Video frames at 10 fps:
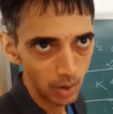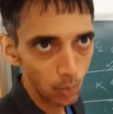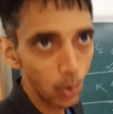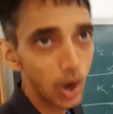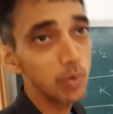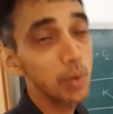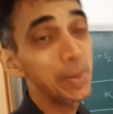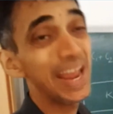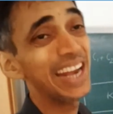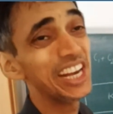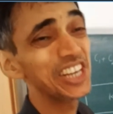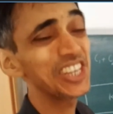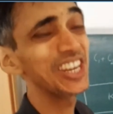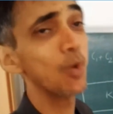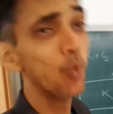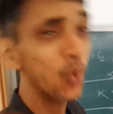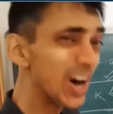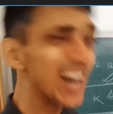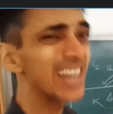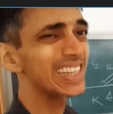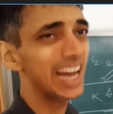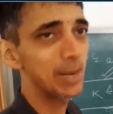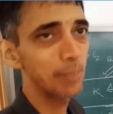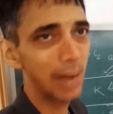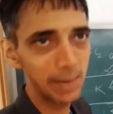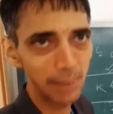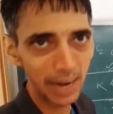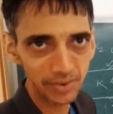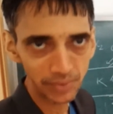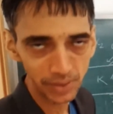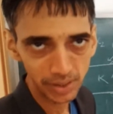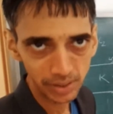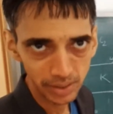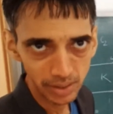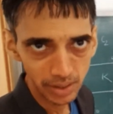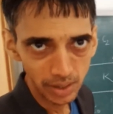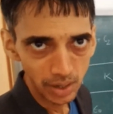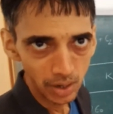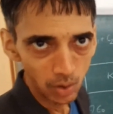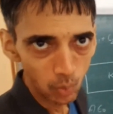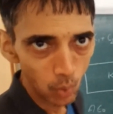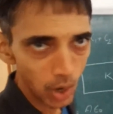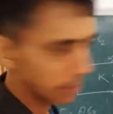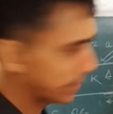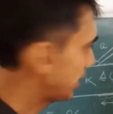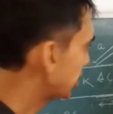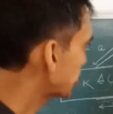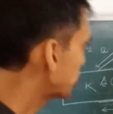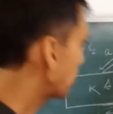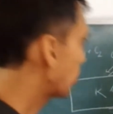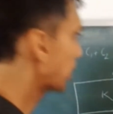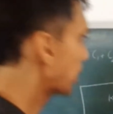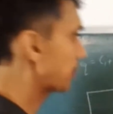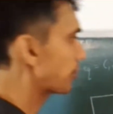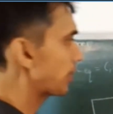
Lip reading: What will be additional work done by battery? What will be additional work done?